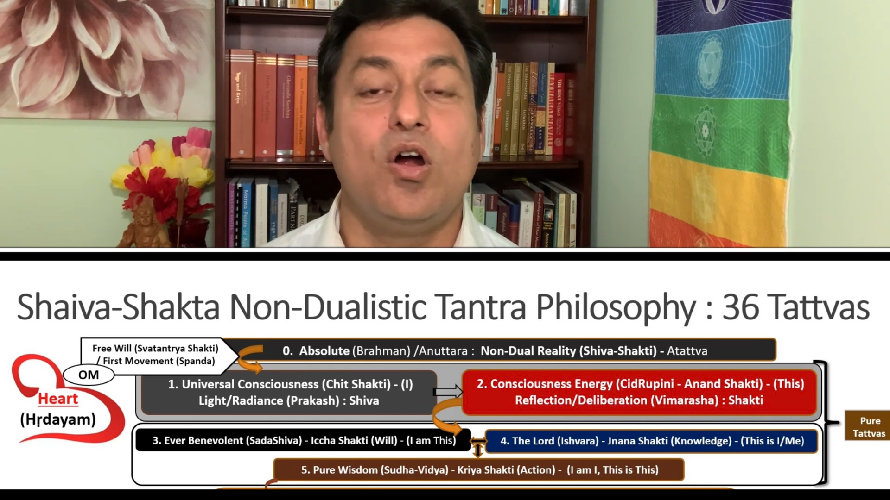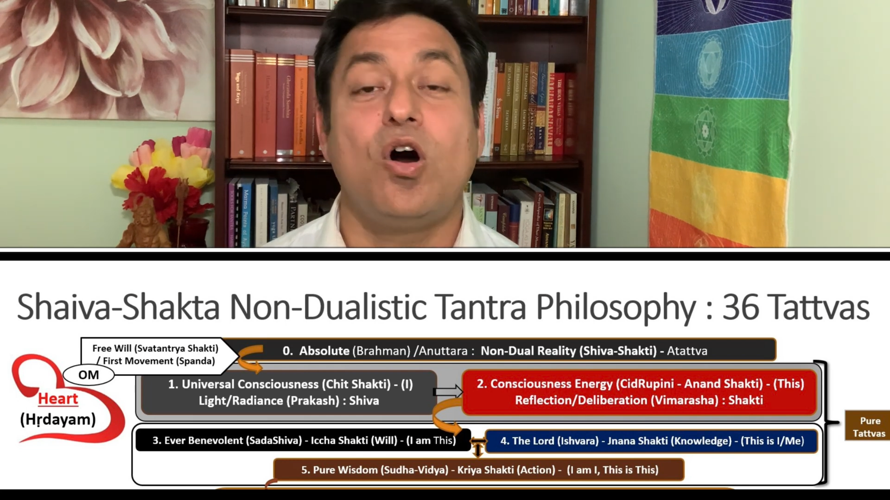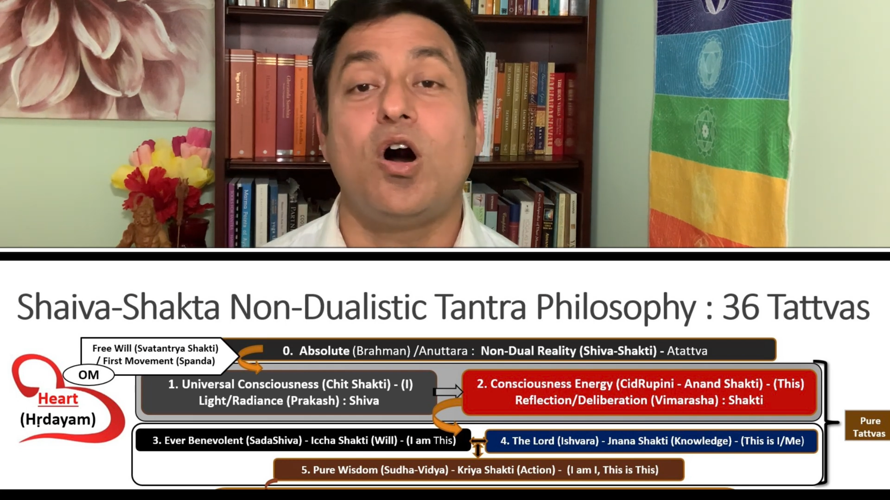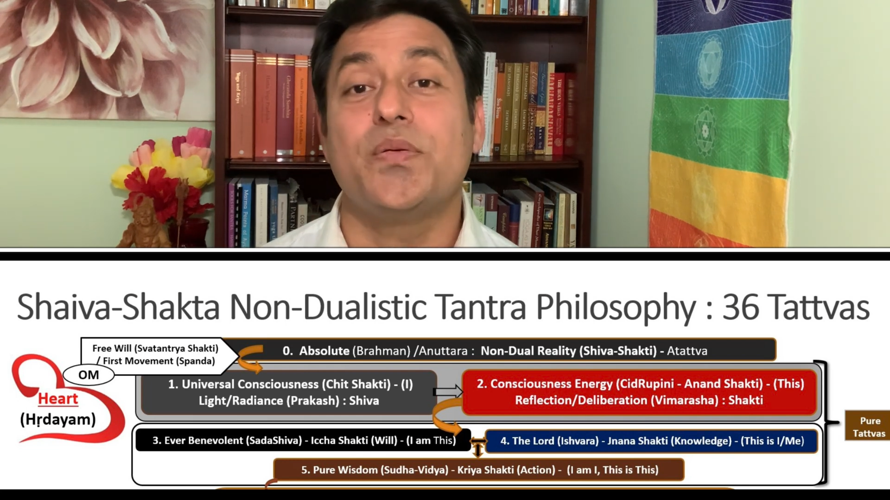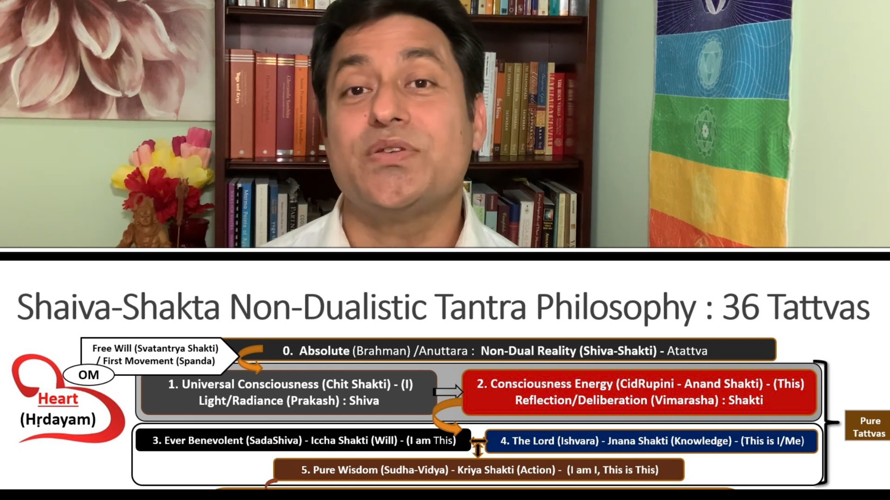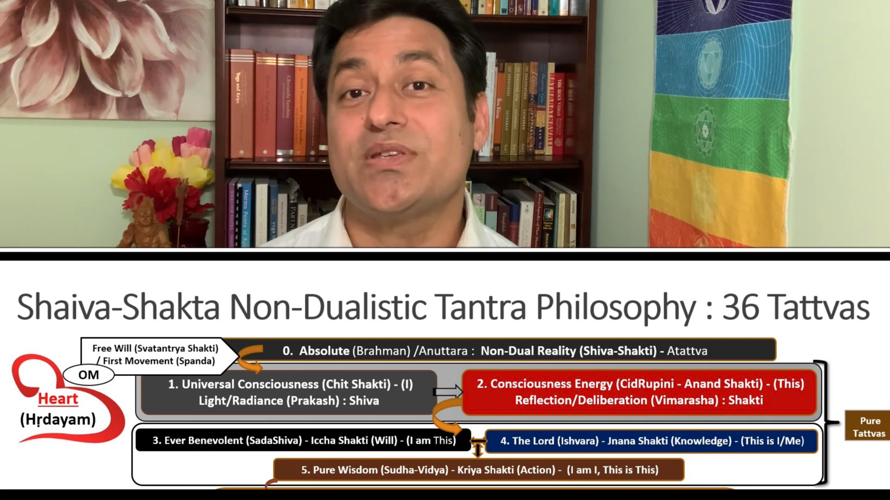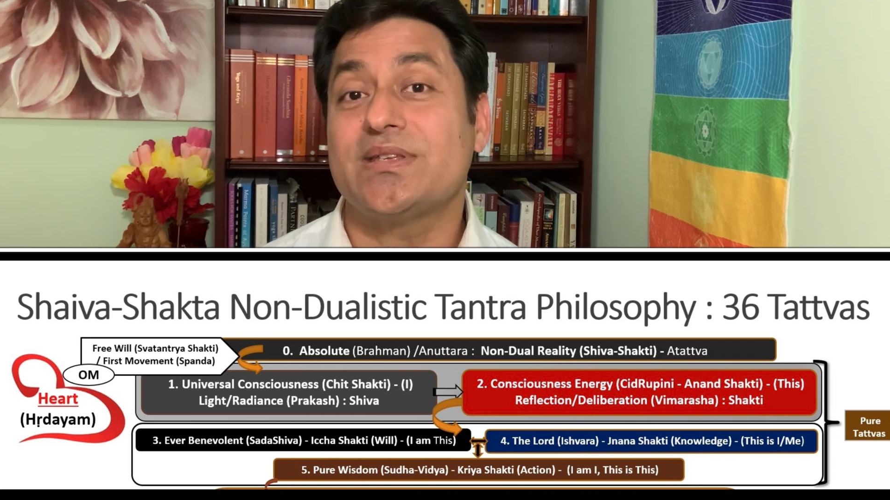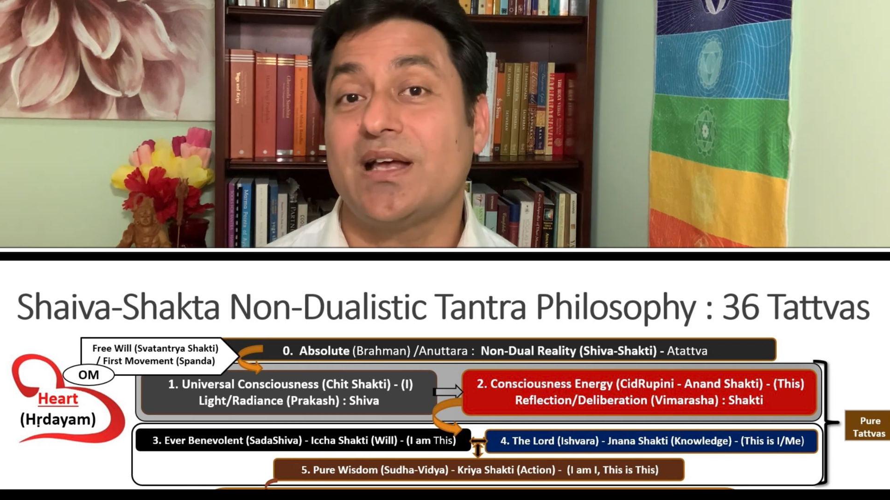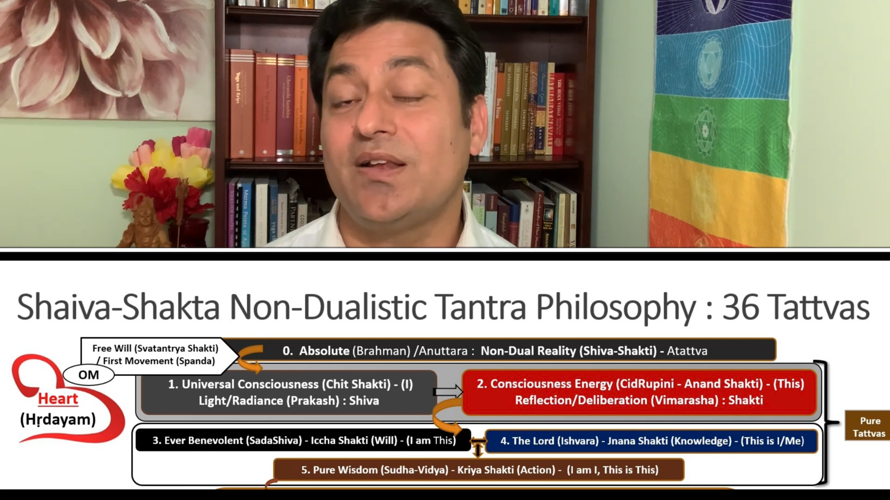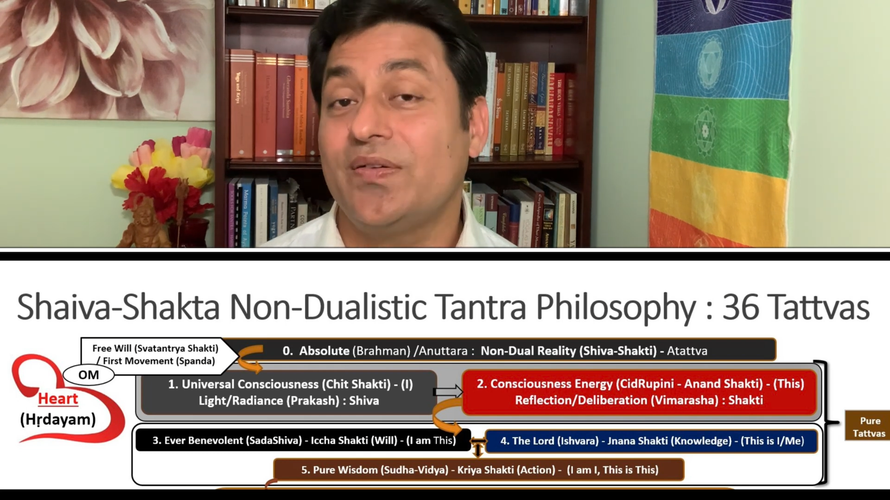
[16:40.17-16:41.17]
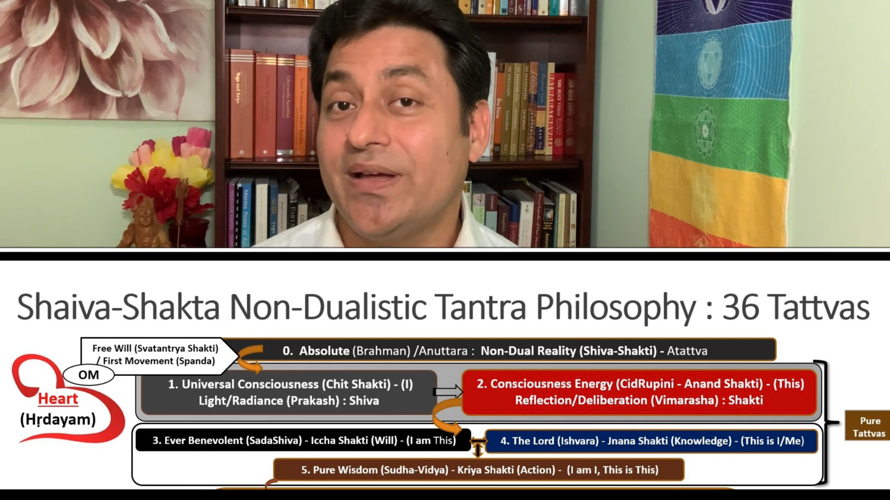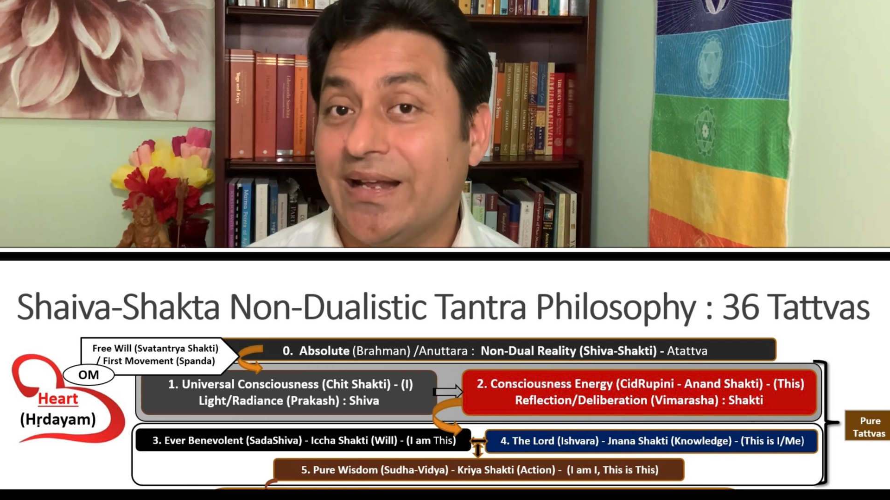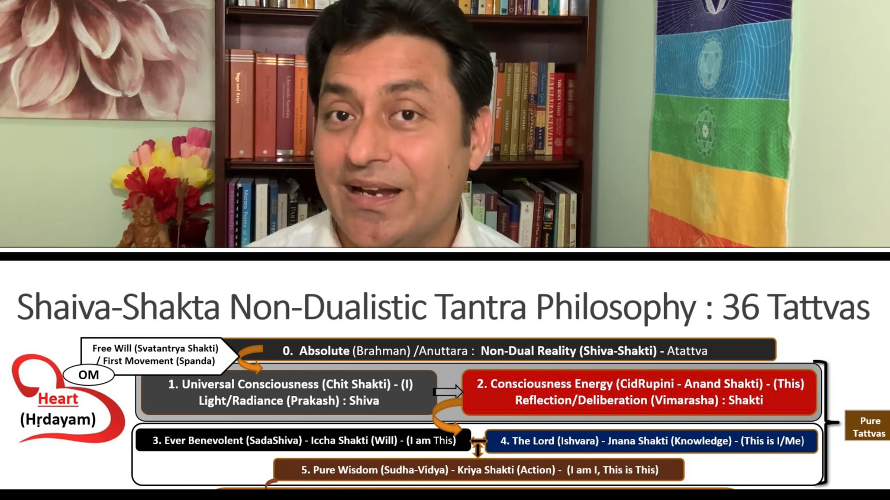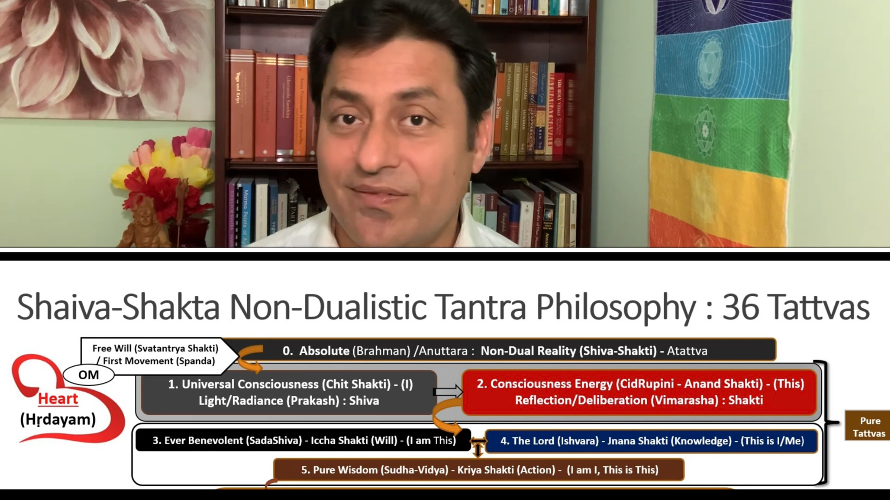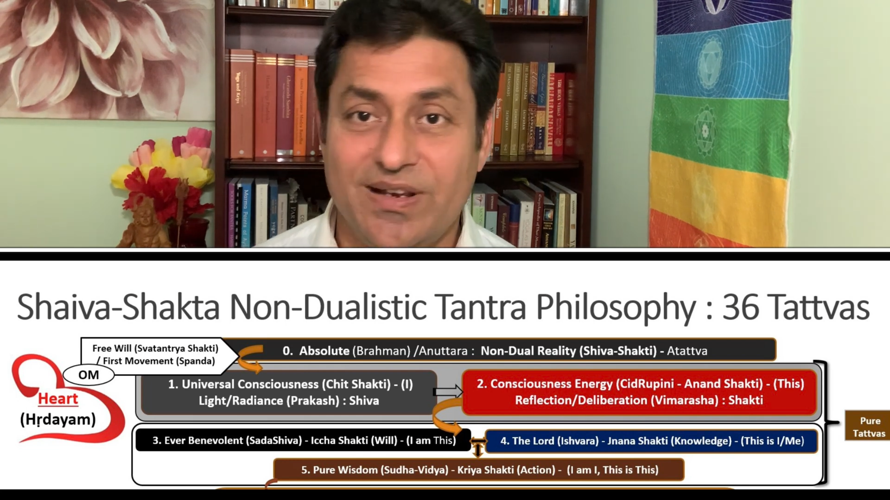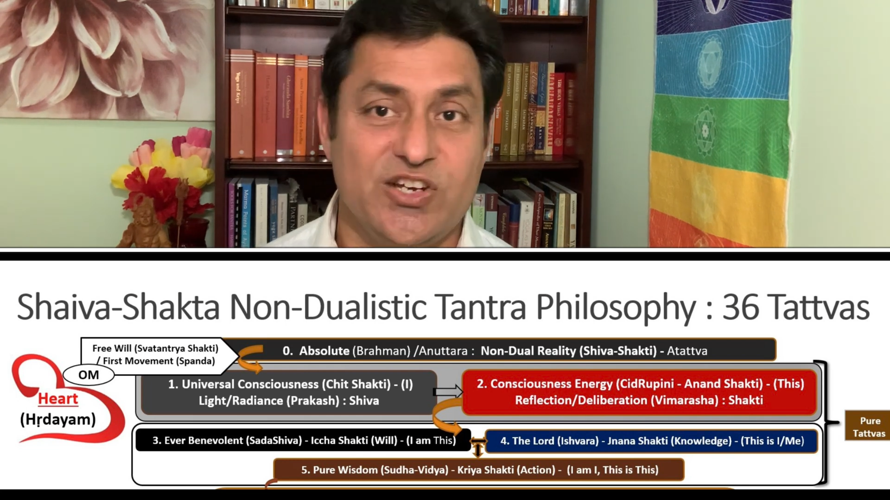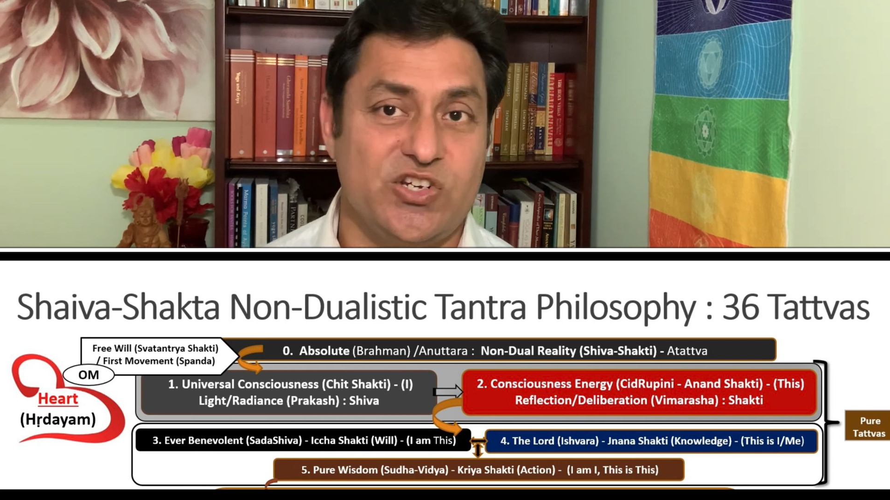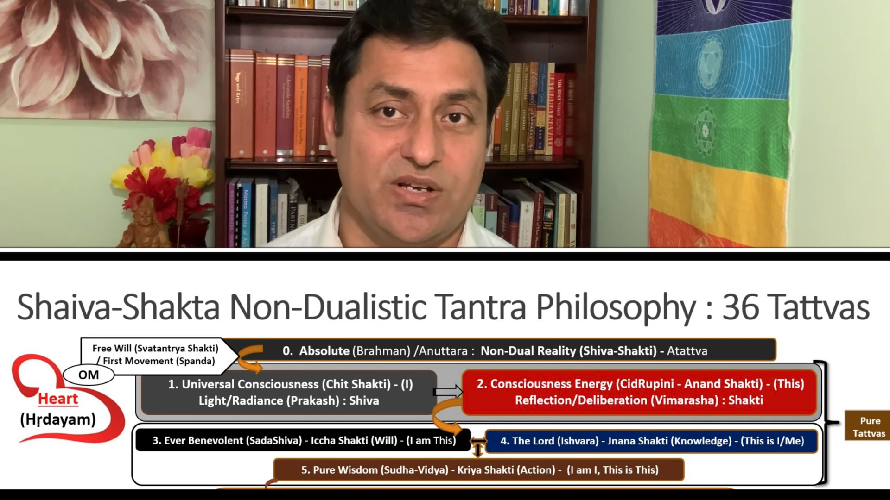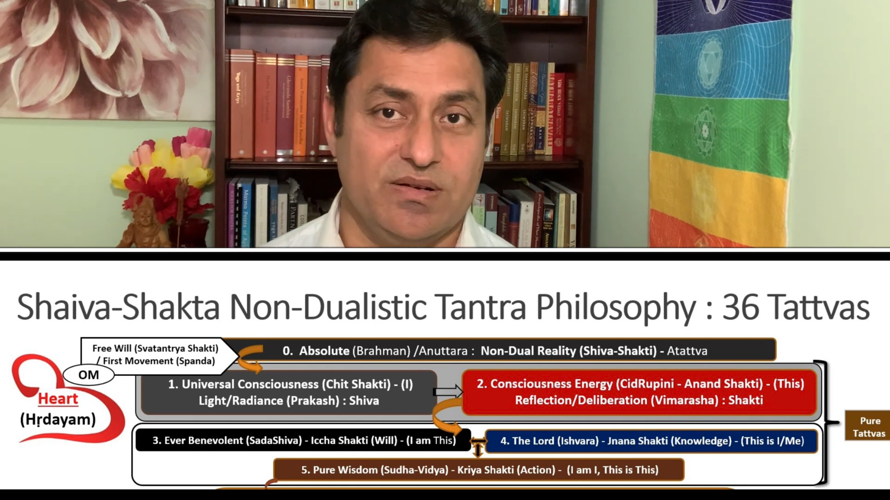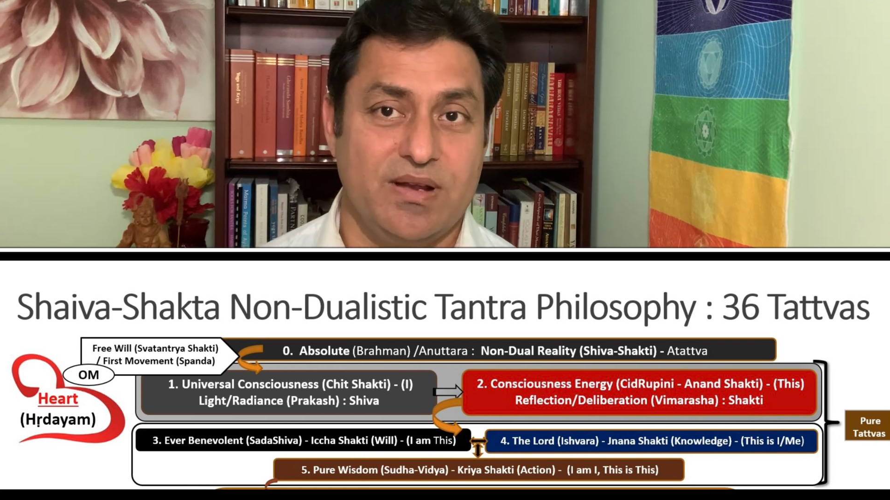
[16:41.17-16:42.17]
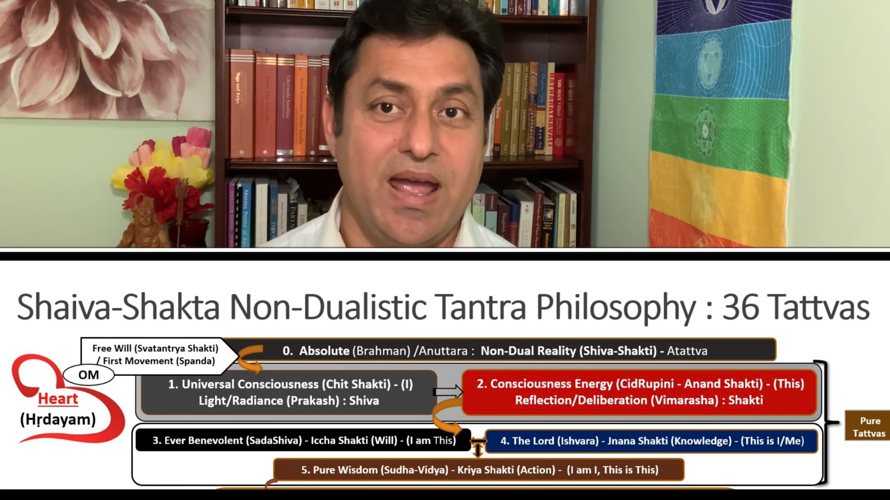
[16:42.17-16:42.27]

of self-revelation